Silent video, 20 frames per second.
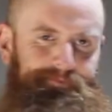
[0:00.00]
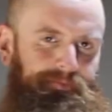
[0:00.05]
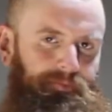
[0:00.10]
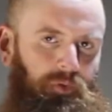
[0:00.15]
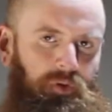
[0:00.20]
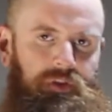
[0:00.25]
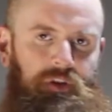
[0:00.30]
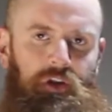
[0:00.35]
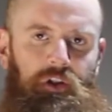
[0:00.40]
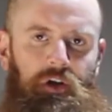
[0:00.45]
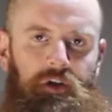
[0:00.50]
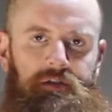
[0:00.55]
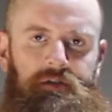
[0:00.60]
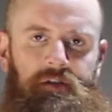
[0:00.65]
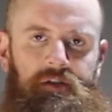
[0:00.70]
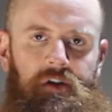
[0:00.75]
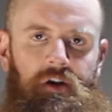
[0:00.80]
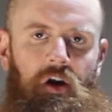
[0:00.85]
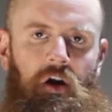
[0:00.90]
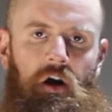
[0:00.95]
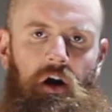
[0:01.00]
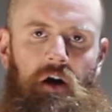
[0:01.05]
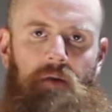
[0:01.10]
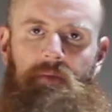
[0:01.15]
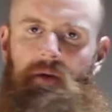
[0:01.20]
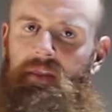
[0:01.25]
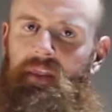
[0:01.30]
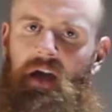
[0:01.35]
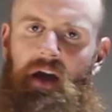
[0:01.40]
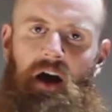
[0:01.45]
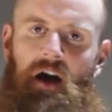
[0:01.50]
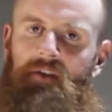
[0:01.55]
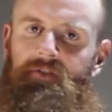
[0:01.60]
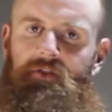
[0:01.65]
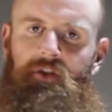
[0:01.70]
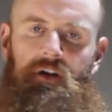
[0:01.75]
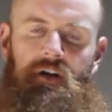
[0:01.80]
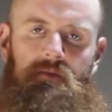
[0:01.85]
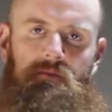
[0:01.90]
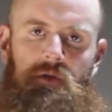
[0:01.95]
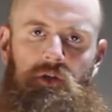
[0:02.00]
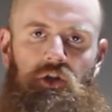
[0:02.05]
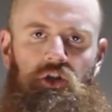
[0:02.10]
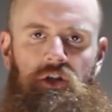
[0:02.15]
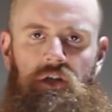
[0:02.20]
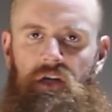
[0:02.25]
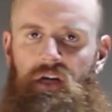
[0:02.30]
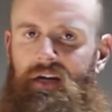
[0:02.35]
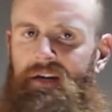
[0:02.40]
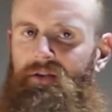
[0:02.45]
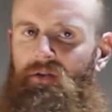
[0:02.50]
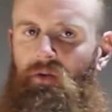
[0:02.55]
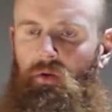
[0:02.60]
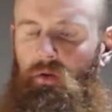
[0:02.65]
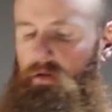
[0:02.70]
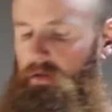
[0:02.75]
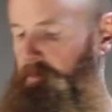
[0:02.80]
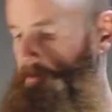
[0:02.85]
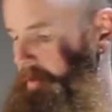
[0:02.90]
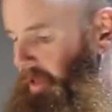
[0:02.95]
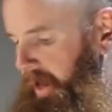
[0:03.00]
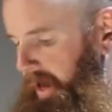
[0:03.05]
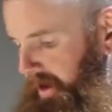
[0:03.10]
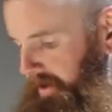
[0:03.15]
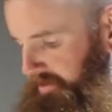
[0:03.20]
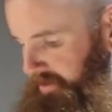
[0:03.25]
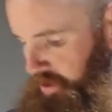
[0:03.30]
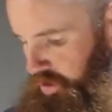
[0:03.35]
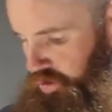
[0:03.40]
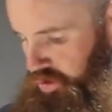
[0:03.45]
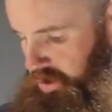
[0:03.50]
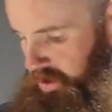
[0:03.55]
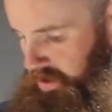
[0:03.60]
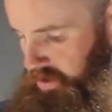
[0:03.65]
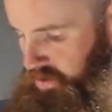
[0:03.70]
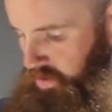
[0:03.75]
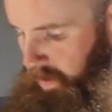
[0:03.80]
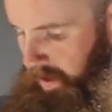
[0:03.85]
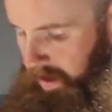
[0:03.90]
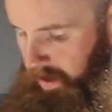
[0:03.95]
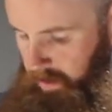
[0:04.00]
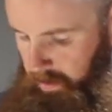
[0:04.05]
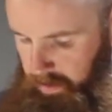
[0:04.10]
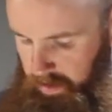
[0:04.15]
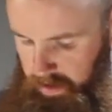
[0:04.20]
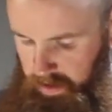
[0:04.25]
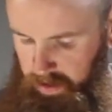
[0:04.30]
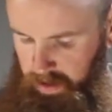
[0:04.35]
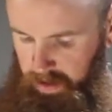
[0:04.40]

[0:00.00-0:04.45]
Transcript: with the looks of the car, but they offer it in a machined or the black version as well.